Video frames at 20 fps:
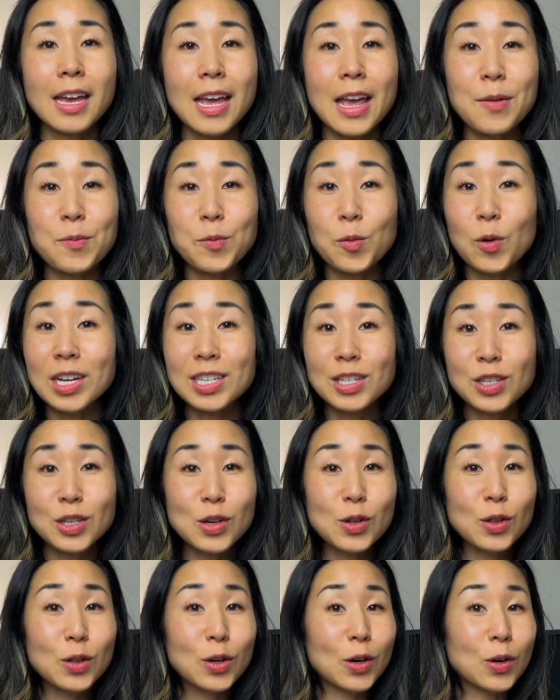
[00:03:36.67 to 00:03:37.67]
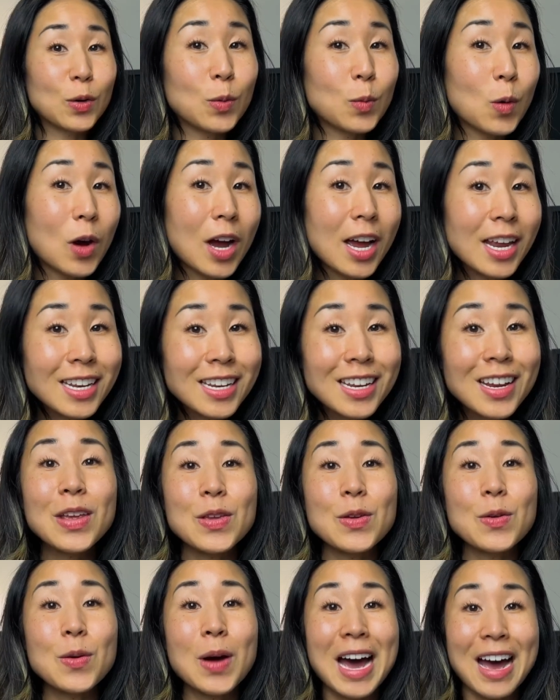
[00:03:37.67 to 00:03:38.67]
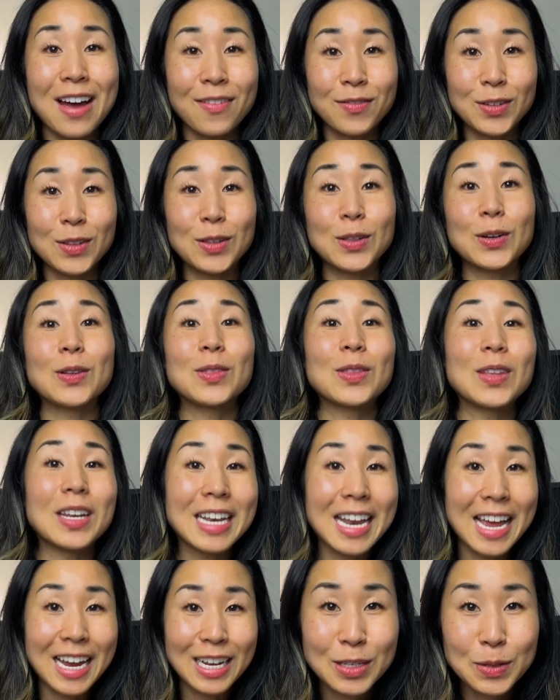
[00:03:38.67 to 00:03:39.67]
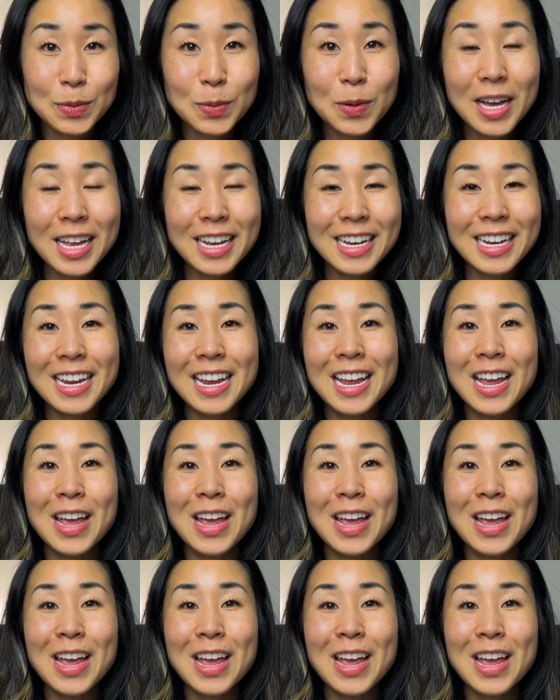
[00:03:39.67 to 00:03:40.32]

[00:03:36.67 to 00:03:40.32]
And once you learn one, you have to learn the next one,